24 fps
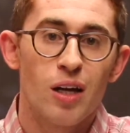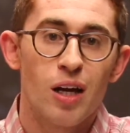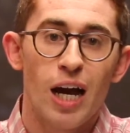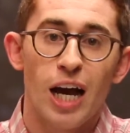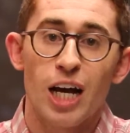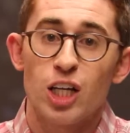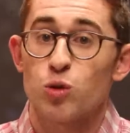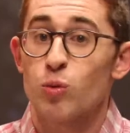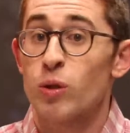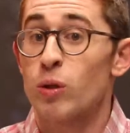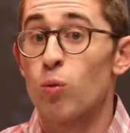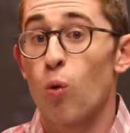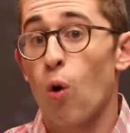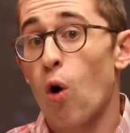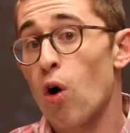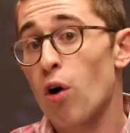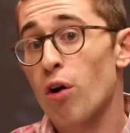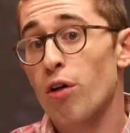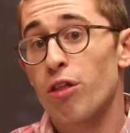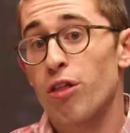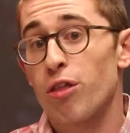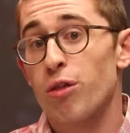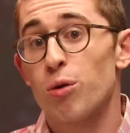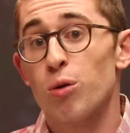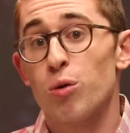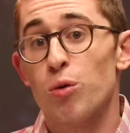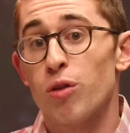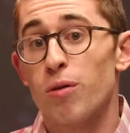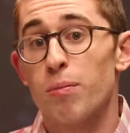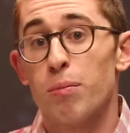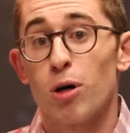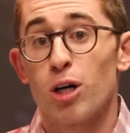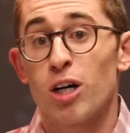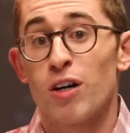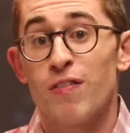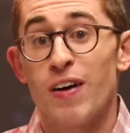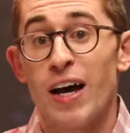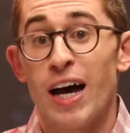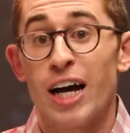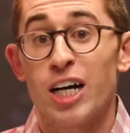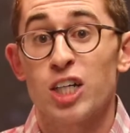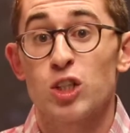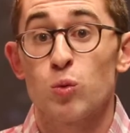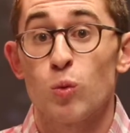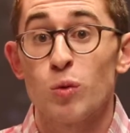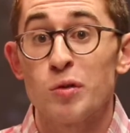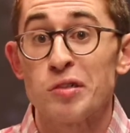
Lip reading: As we walk through the book of Acts,